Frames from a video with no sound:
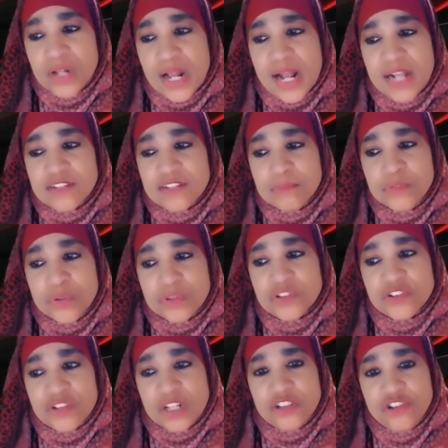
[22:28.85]
Asim, you're
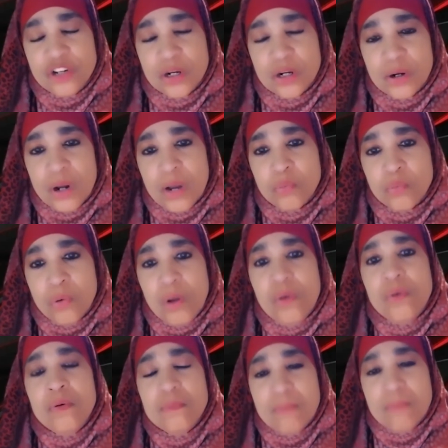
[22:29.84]
such a
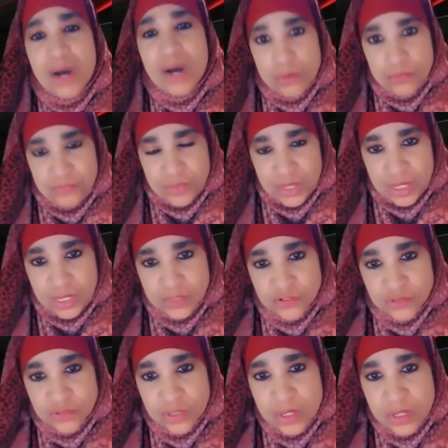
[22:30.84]
role model for
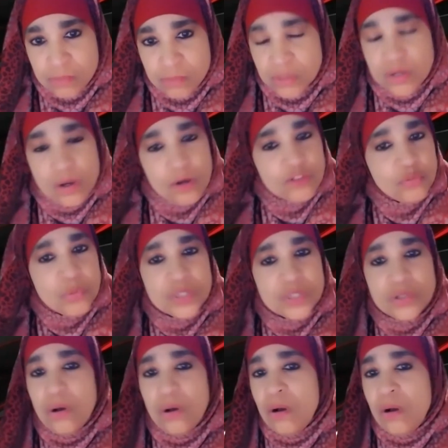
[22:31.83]
us, because
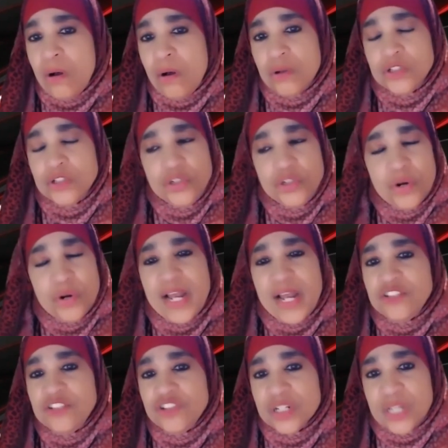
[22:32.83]
with all your
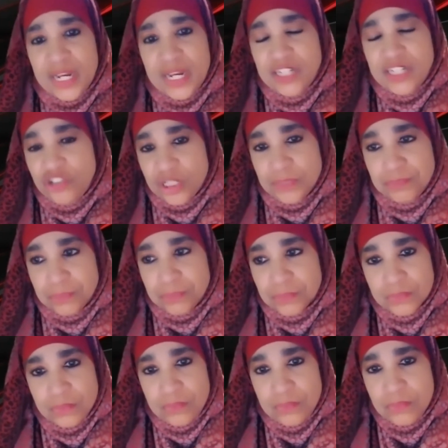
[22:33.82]
education,
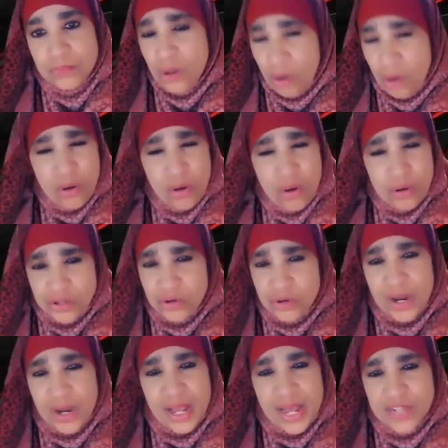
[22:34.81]
all
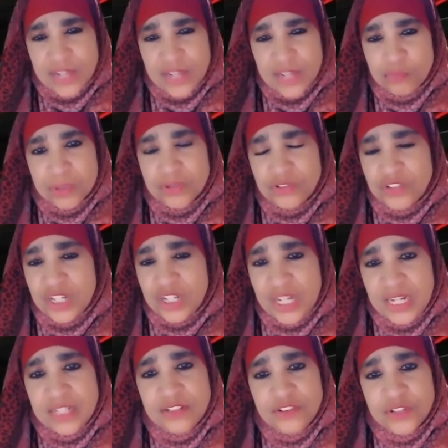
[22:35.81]
your
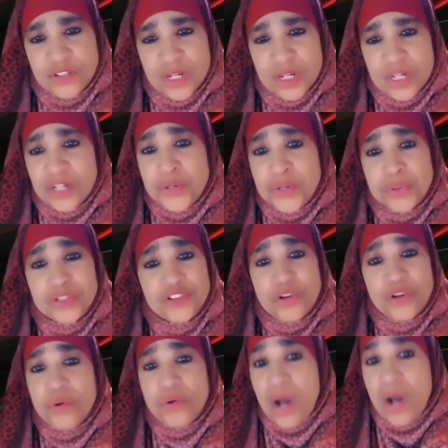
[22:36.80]
expertise, you're
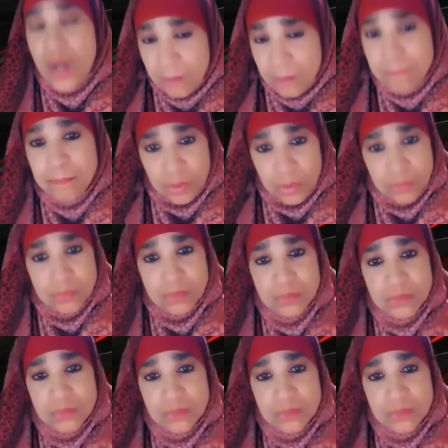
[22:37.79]
so humble.